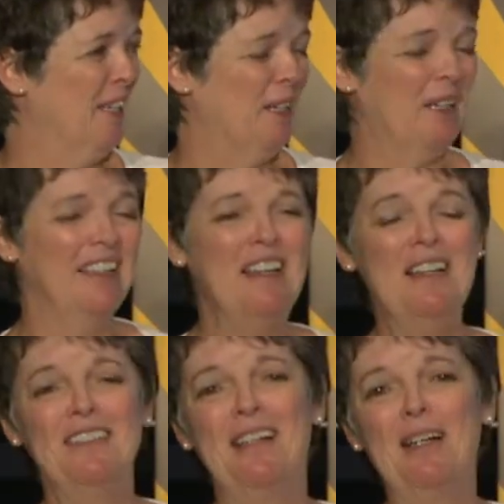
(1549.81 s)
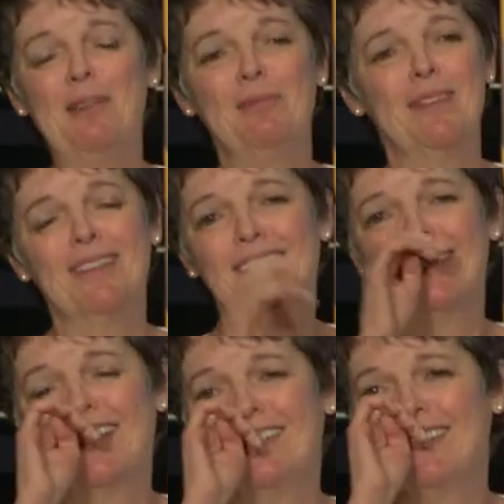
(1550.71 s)
um, a, a,
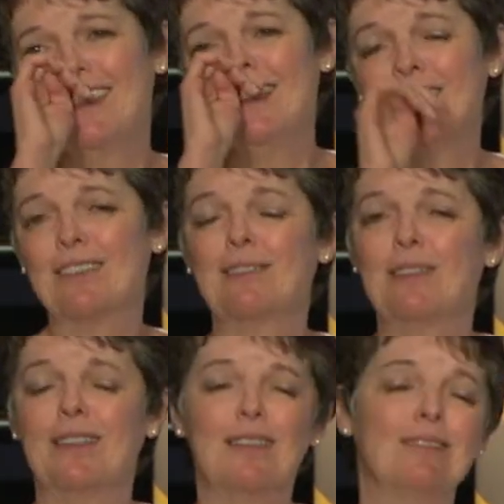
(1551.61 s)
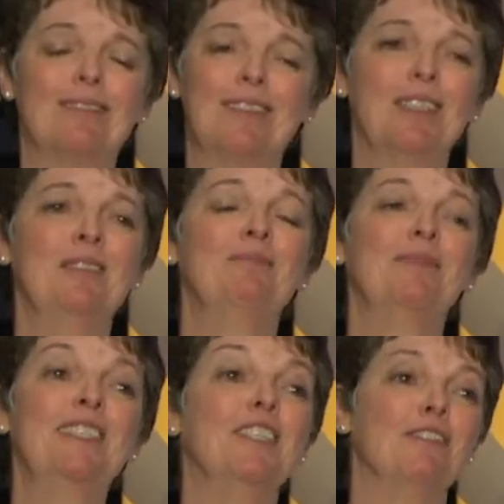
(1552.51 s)
an elitist uh,
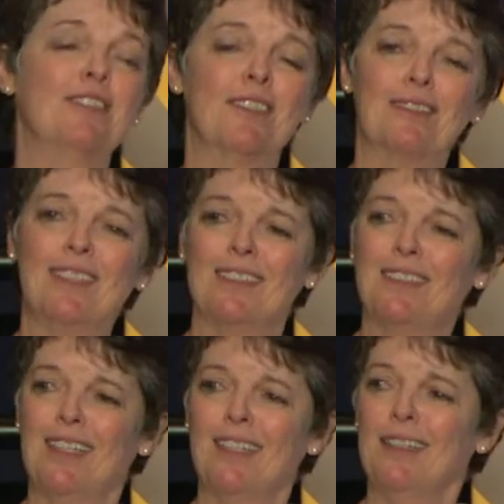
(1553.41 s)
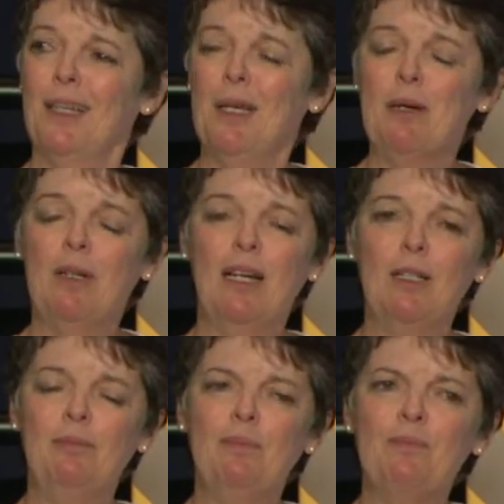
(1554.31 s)
gift, let's say.
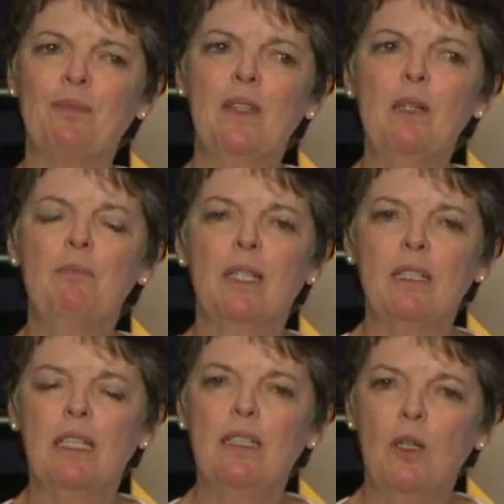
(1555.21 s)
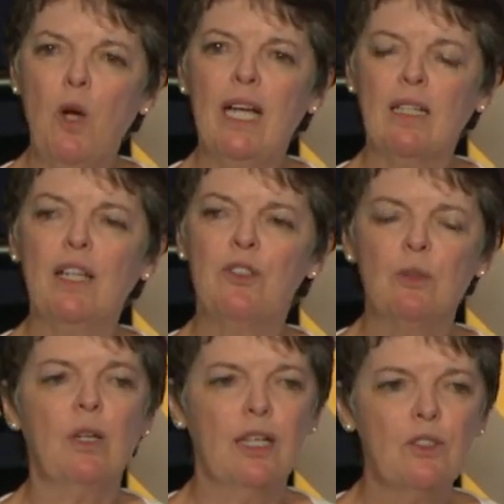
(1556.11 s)
Um, but you know, I, I,
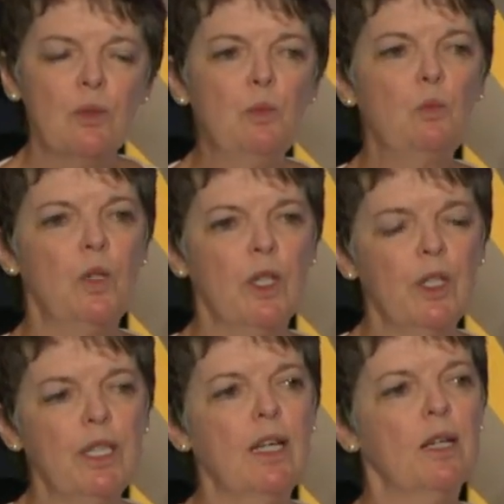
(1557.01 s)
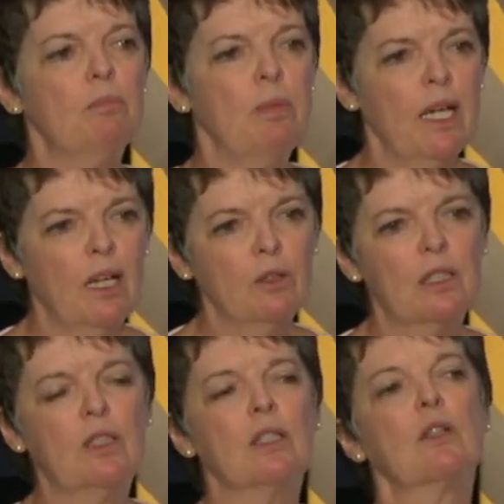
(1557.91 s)
do I do worry about
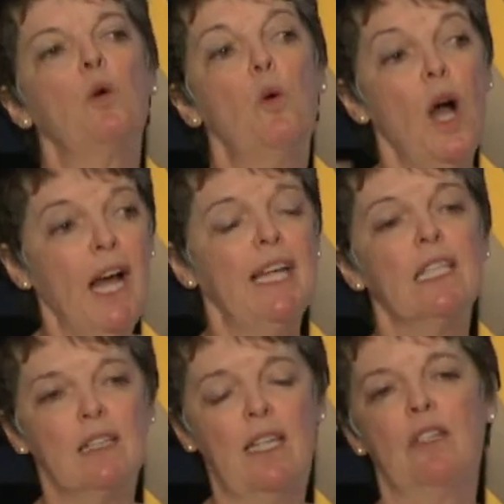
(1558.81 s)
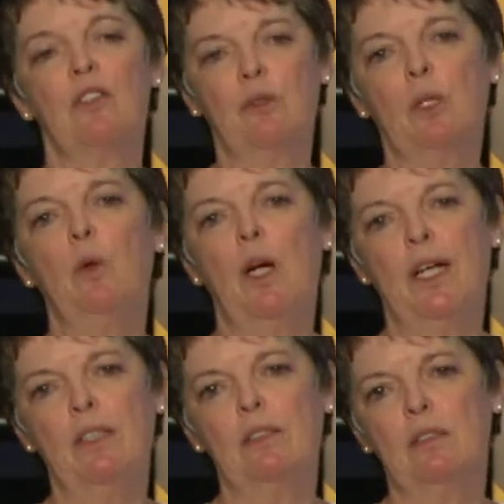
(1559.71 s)
the quiet that's
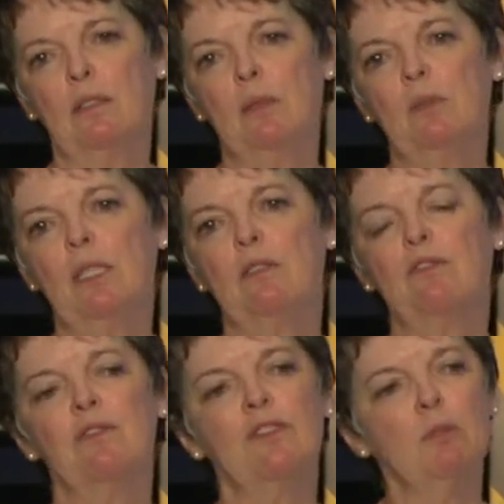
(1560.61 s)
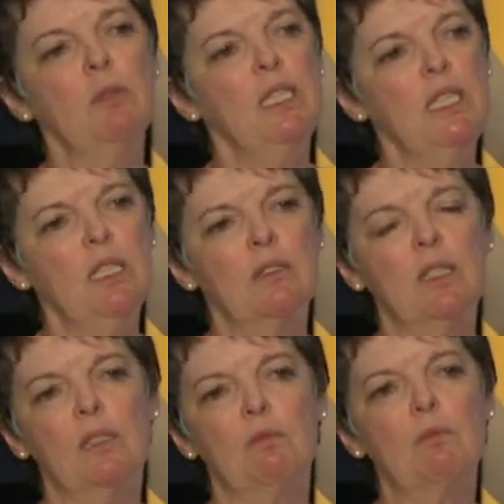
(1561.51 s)
required. I mean, for me,
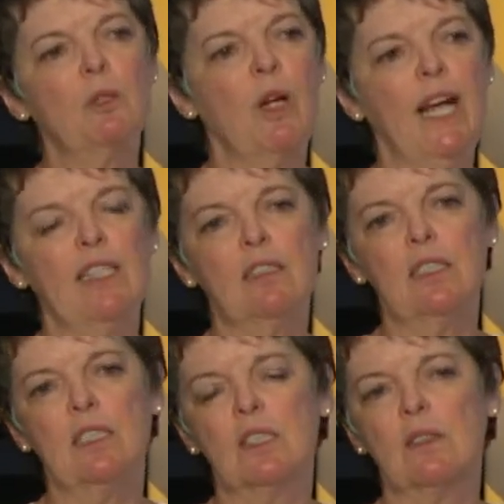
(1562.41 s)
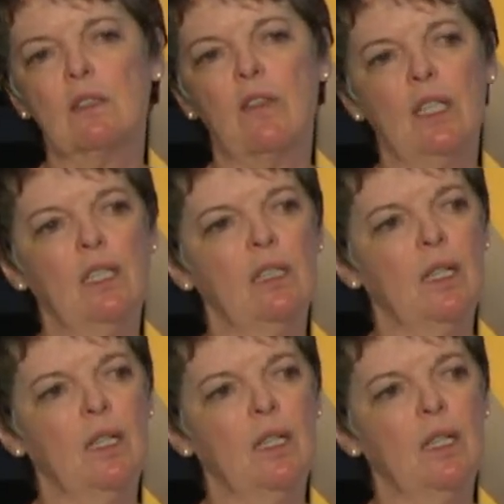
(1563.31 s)
the miraculous thing